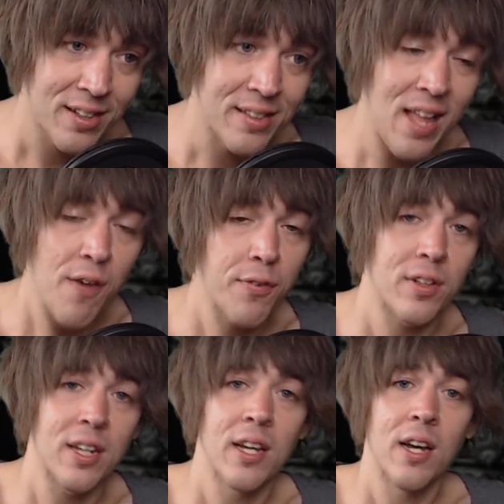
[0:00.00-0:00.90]

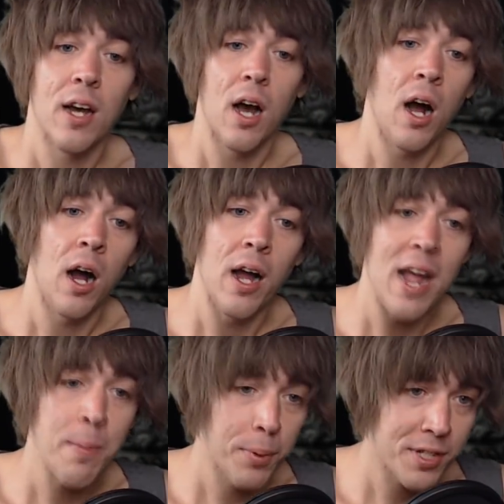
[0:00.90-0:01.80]
Definitely A+
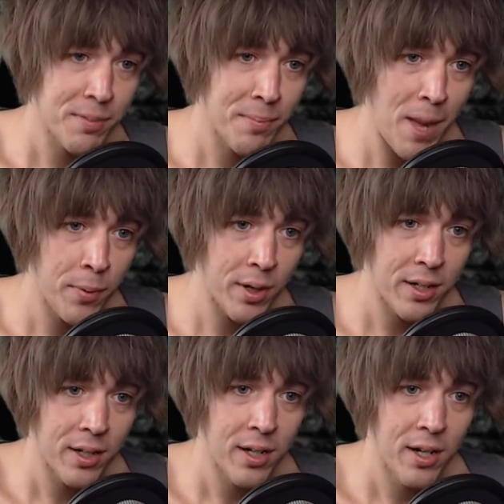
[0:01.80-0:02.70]
in my book.
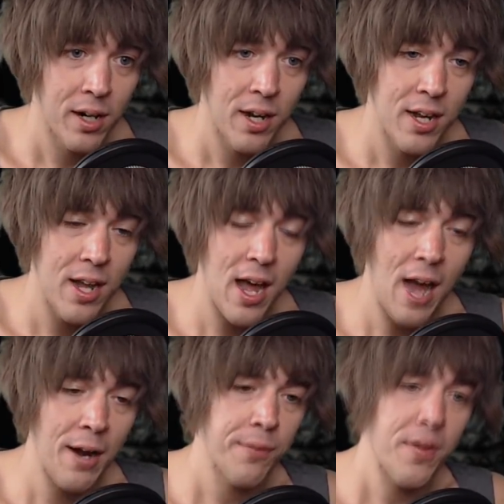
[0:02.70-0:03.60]
I don't
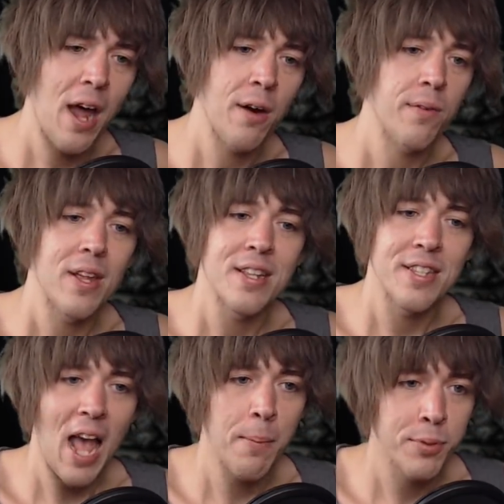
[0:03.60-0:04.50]
is he
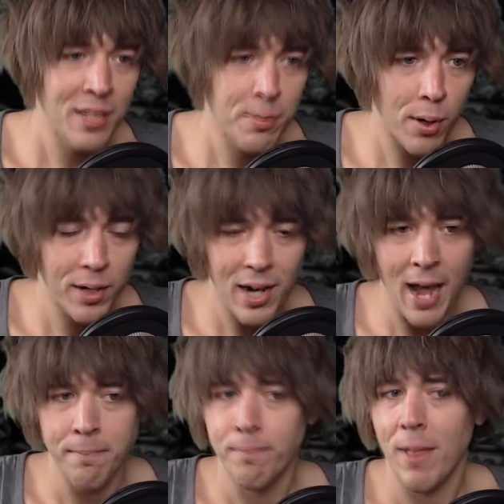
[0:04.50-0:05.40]
absolutely broken? I
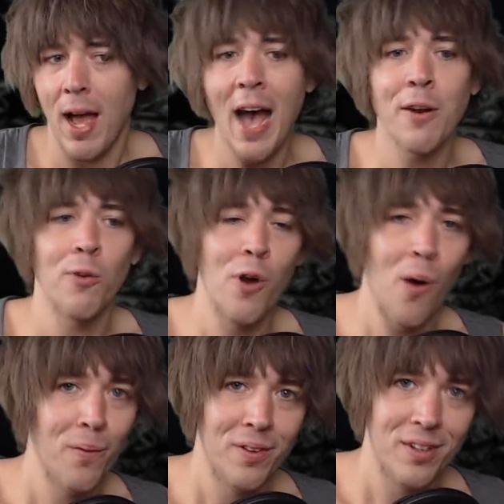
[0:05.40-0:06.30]
don't know.
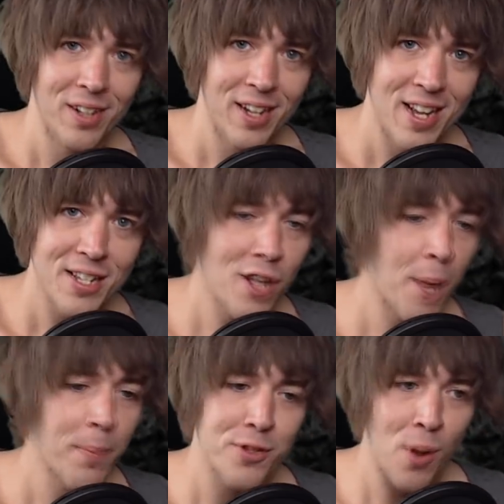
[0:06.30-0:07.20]
His numbers
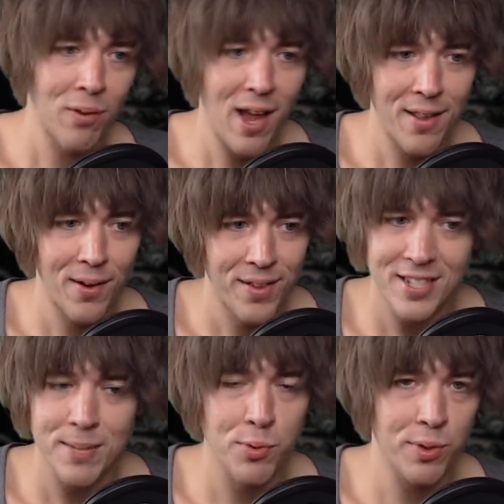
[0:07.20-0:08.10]
don't lie though. That
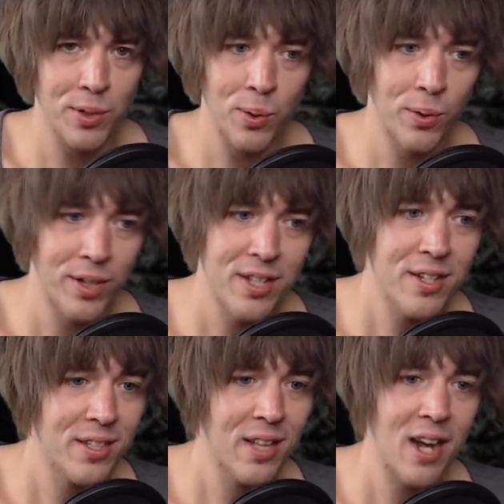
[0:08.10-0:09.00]
seems really cool. He
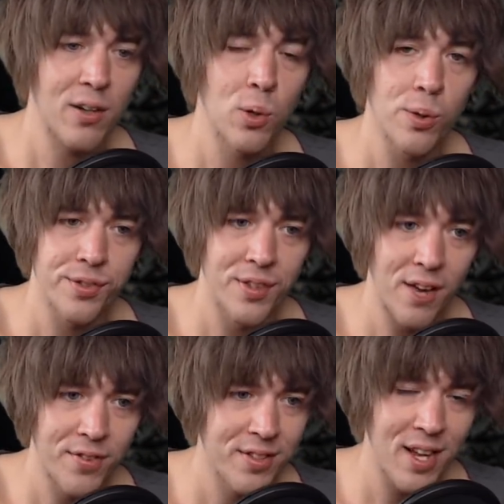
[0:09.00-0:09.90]
does a lot of cool
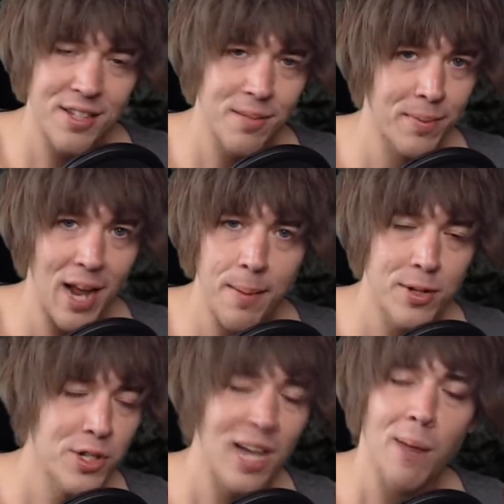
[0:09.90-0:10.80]
stuff. He's got some damage.
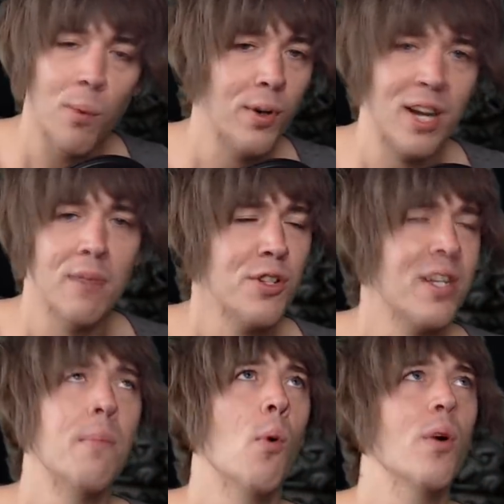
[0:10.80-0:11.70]
He's got more damage. He's
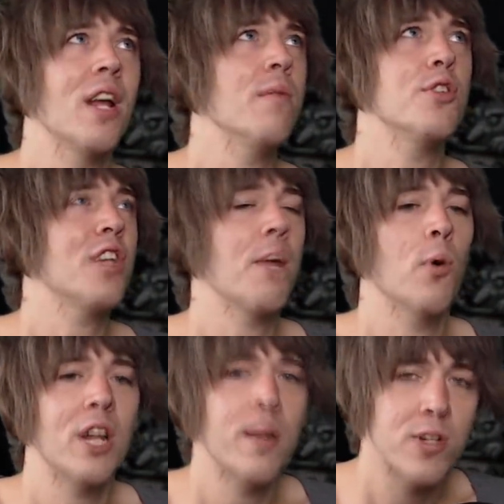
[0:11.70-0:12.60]
got more damage. He's got
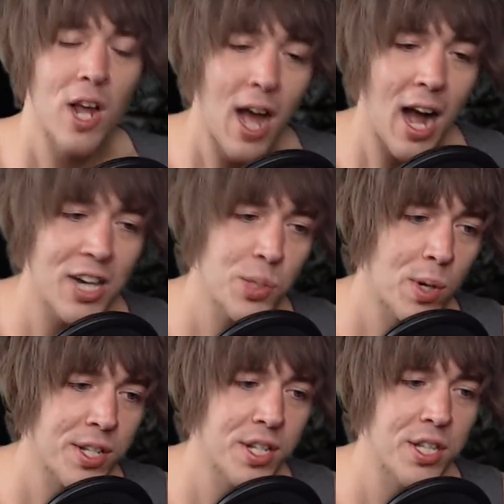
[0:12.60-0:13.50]
more damage. I just want
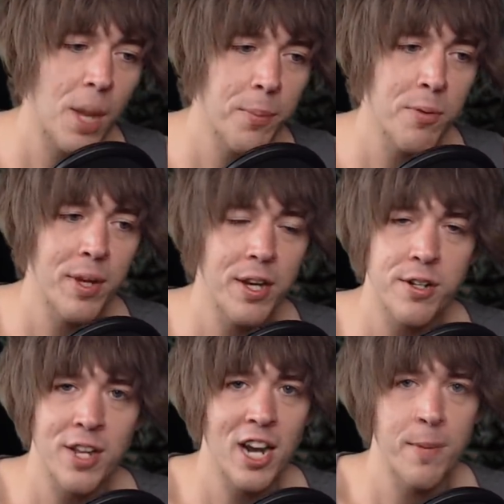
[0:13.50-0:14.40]
to see W
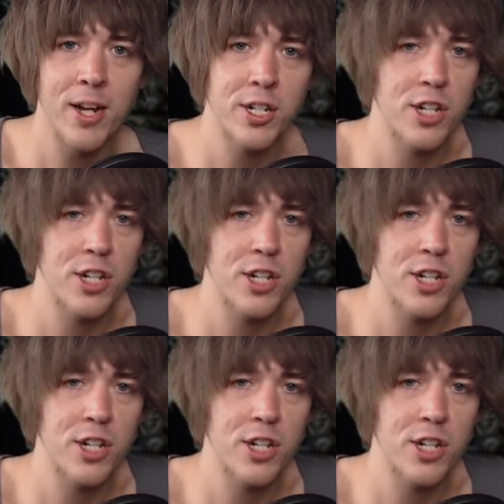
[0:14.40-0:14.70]
Meteor's animation.